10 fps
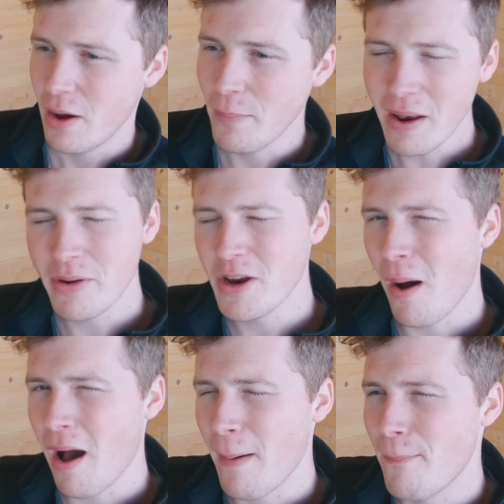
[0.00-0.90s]
a bit like when you
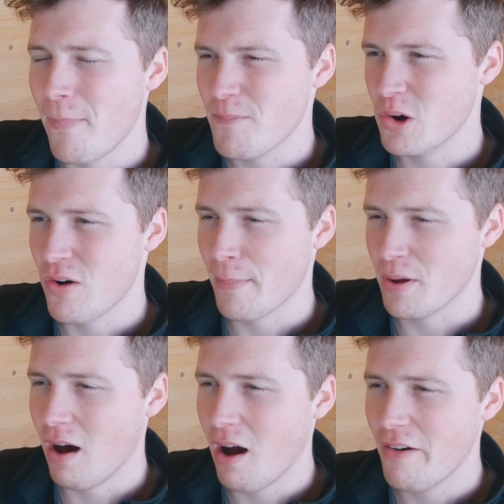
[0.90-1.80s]
buy a crap
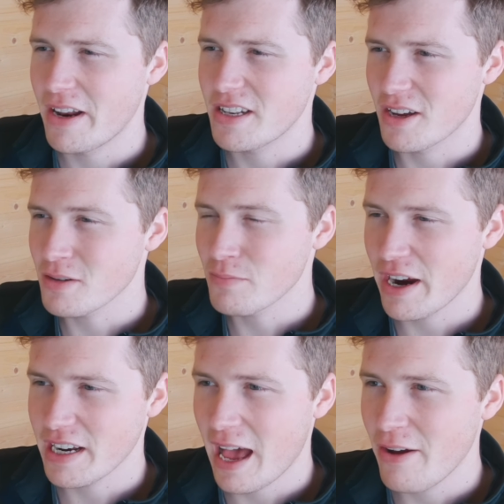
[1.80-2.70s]
car and it doesn't
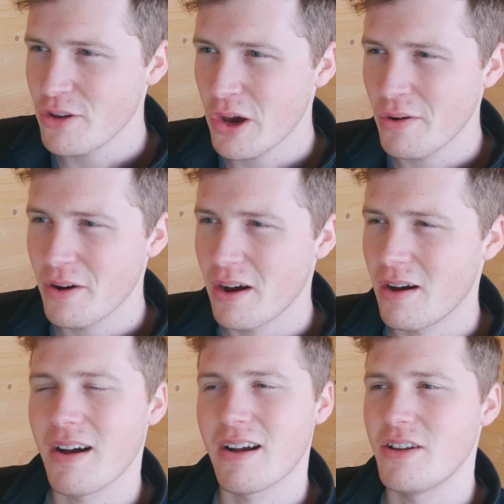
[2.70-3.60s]
break down, you go,
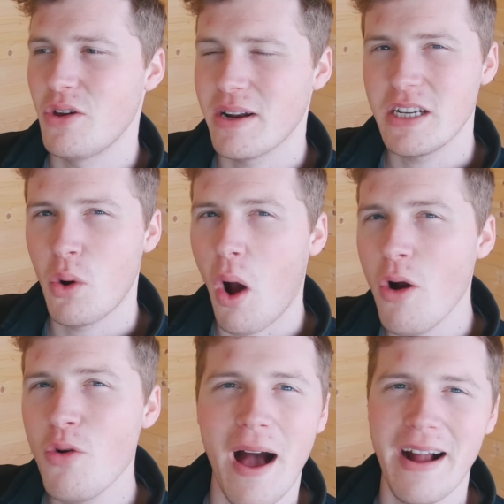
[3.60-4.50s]
you actually
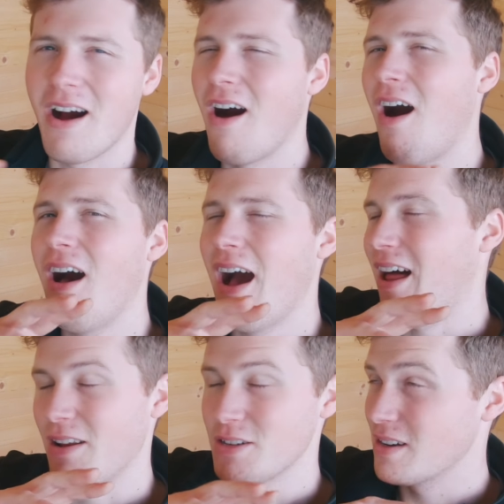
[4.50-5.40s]
owe that car,
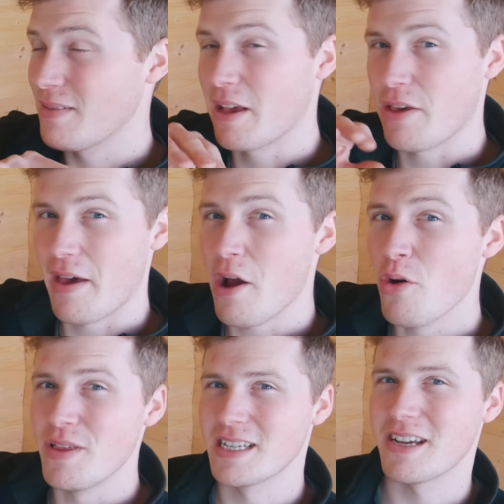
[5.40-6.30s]
I send it later, they
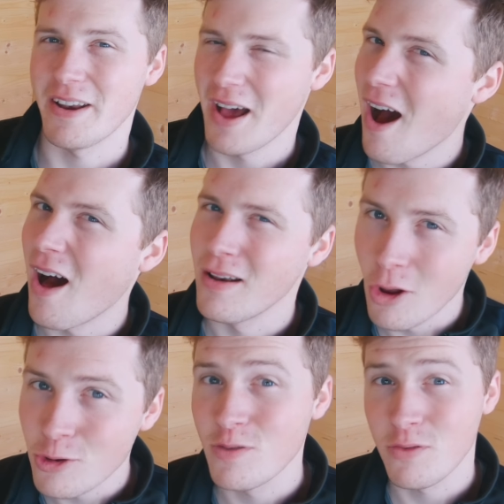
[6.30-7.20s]
owe this gun a
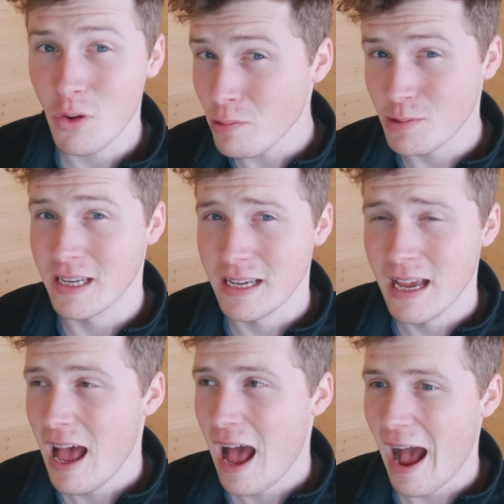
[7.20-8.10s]
lot of loyalty.
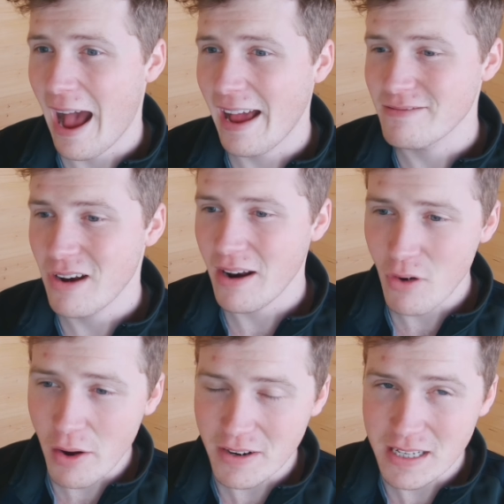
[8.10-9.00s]
And
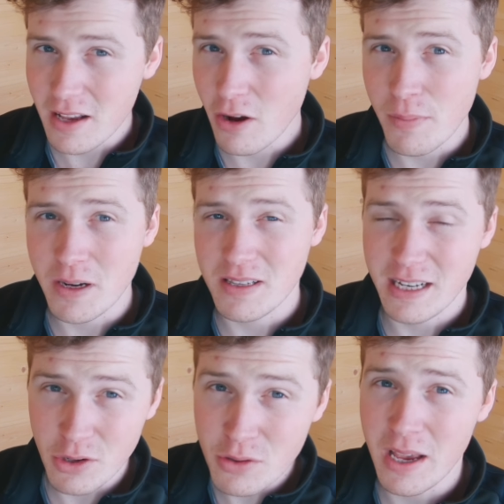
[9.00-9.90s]
rightfully so, because they
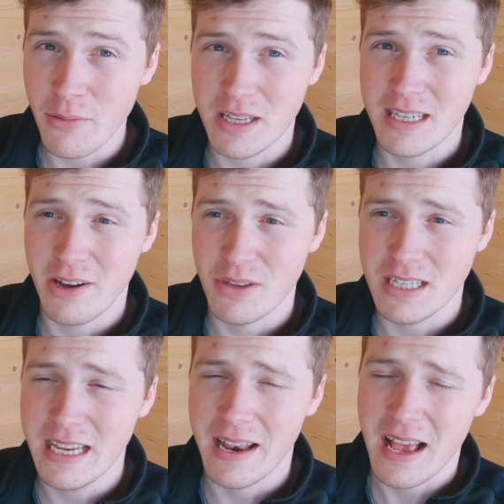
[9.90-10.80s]
do say what they say on the
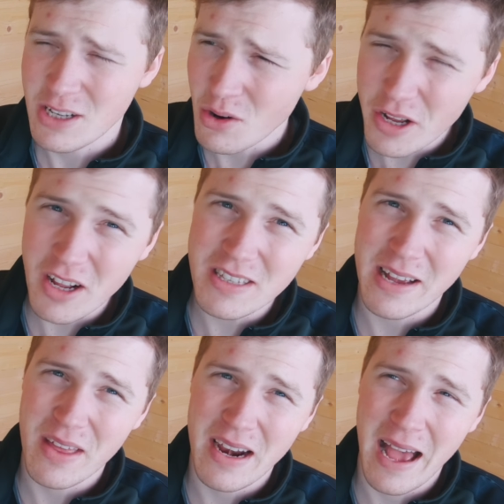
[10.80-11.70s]
tin. There's a lot of guns
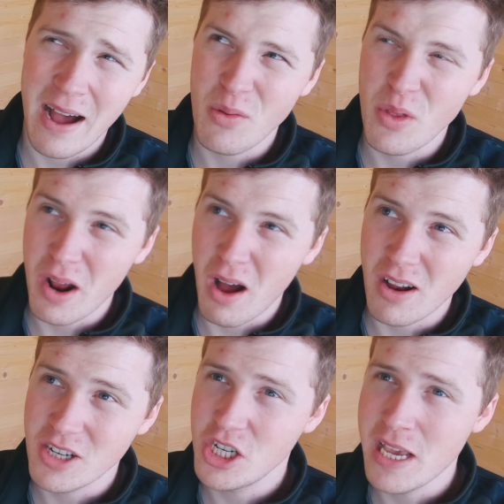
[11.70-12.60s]
out there now that
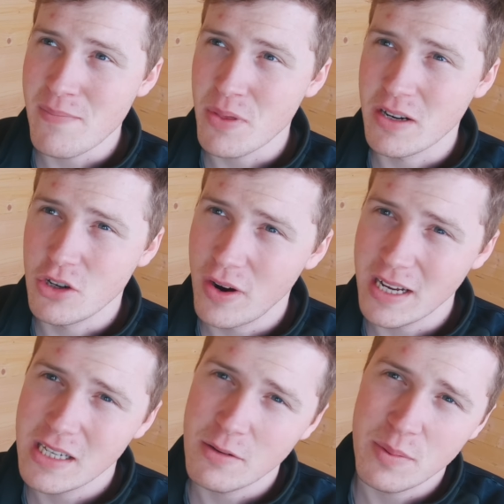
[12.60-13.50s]
are cheap, that are
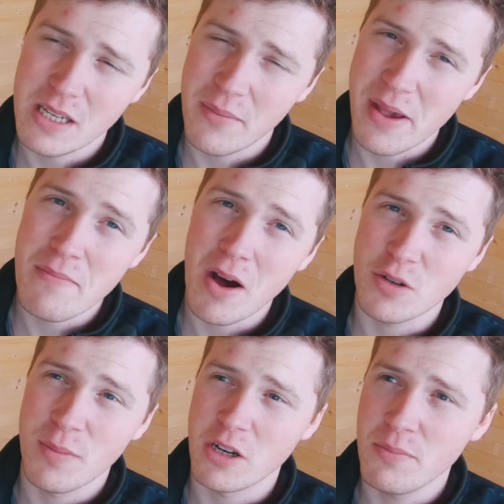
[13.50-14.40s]
dressed up to be something
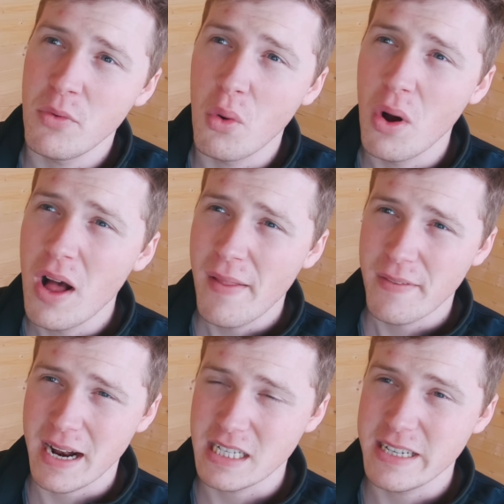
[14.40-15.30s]
much, much more,
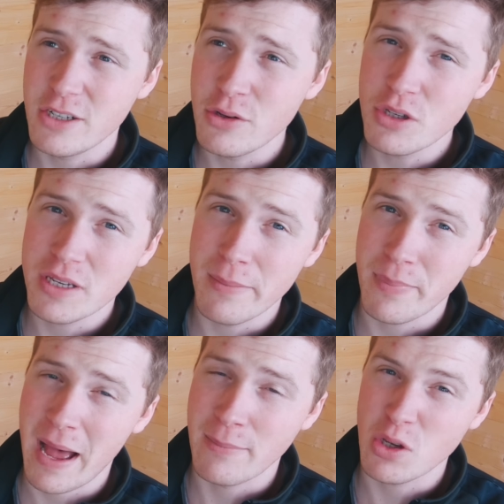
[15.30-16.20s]
that actually do skimp
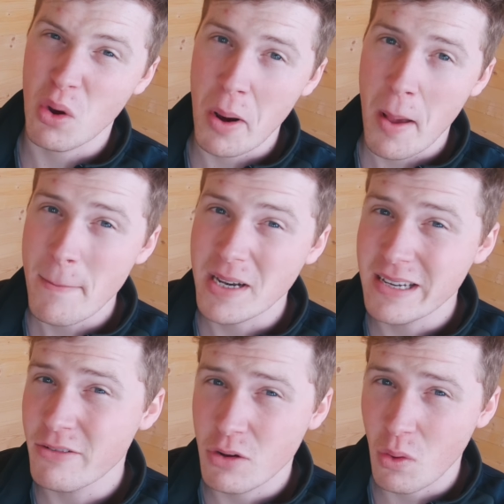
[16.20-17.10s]
perhaps on
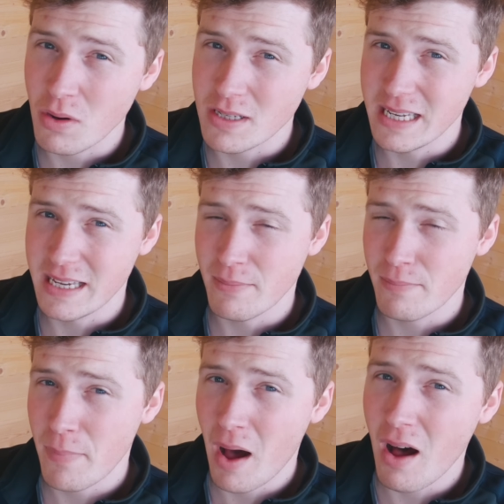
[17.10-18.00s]
material quality
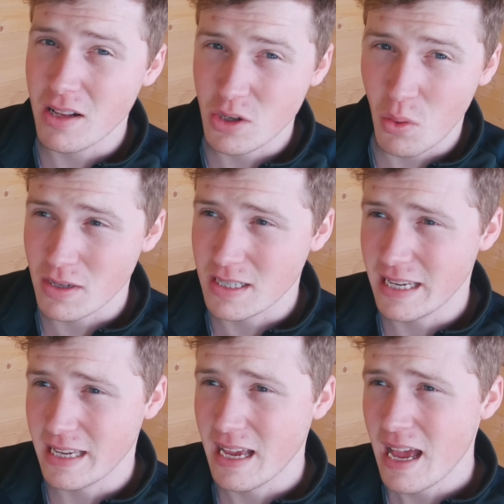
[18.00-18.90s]
and parts
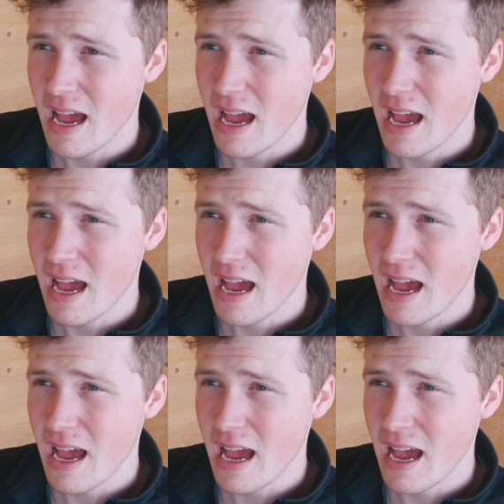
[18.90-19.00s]
quality.